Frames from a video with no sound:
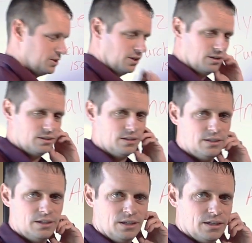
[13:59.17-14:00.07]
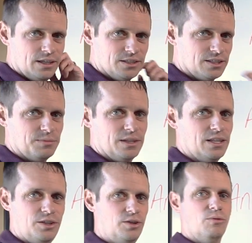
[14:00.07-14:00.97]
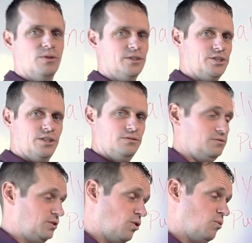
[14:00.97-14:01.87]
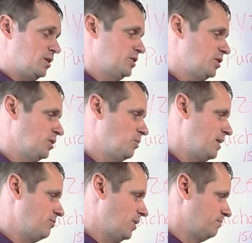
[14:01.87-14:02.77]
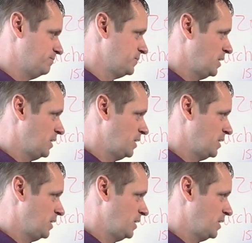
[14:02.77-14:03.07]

of return is something that you don't want to turn away from.